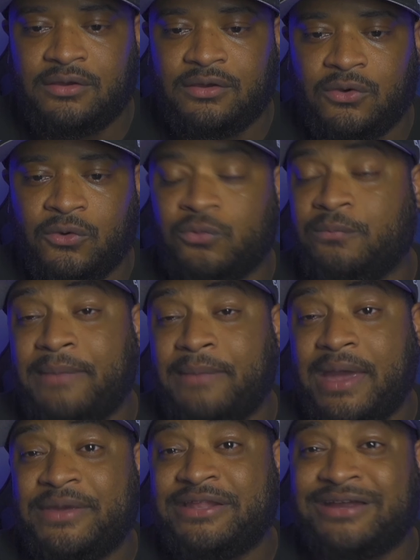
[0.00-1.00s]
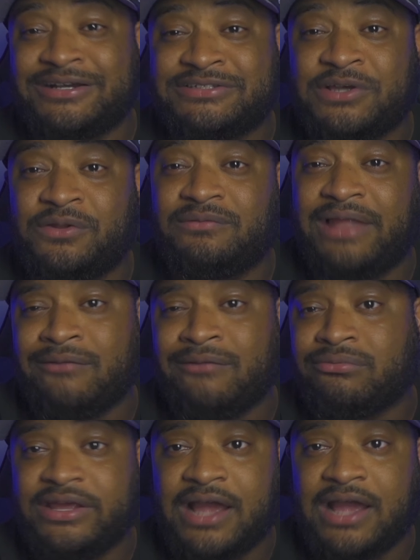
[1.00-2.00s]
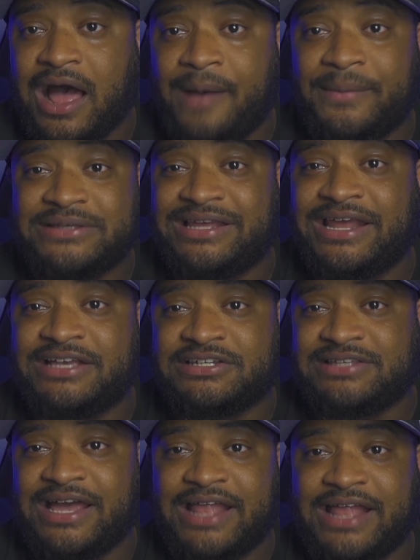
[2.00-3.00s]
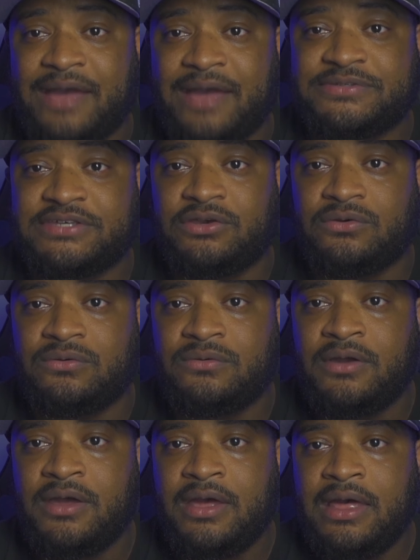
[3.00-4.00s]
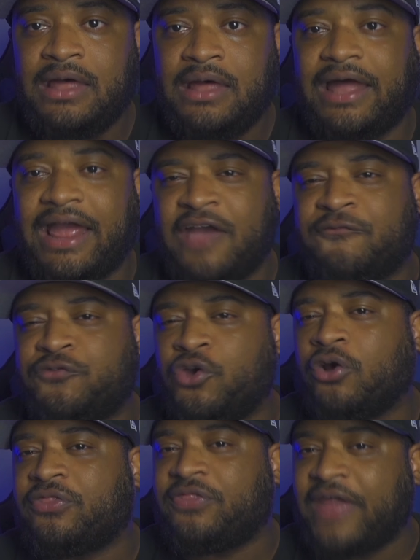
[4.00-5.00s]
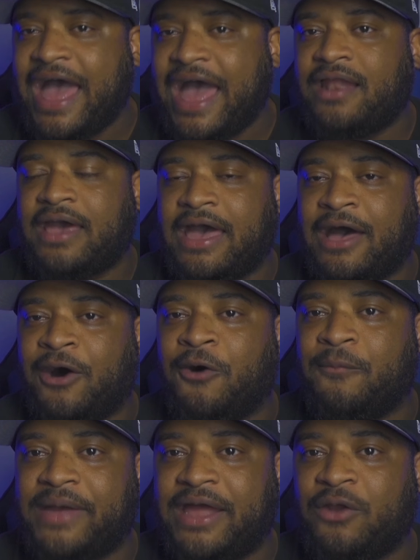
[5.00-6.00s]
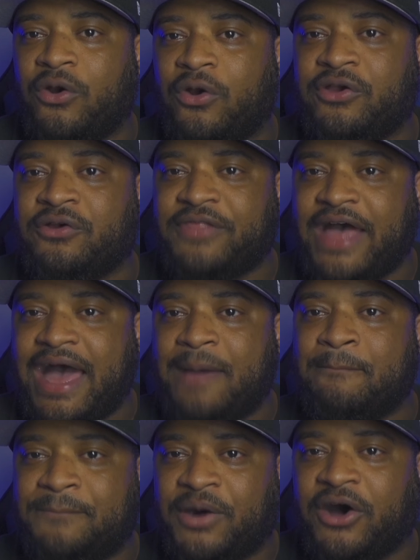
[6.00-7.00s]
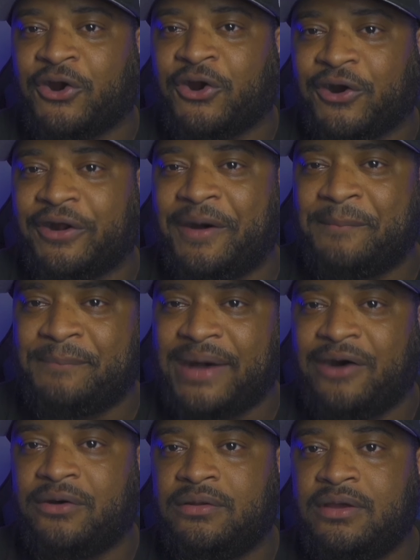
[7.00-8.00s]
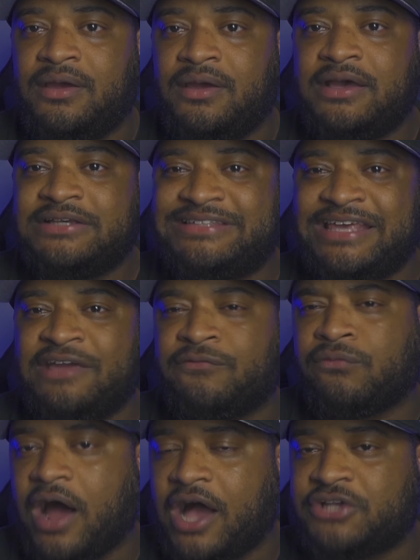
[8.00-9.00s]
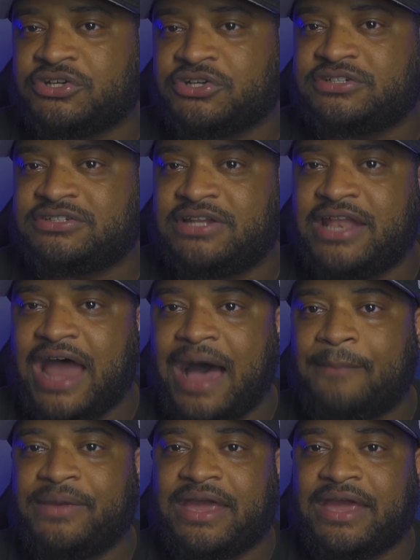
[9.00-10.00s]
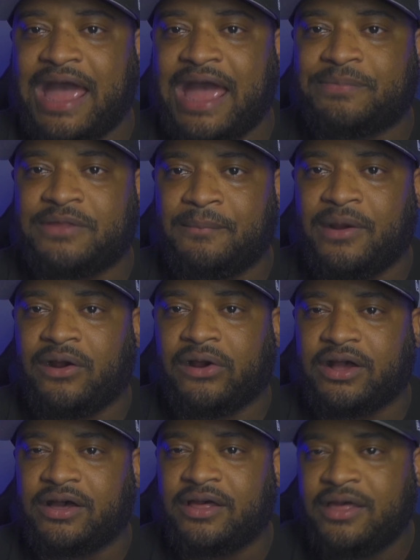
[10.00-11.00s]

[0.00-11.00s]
who maybe doesn't like read the comics and they just like the MCU, like, if you're that hellbent or you're that butthurt about Steve Rogers not being Captain America,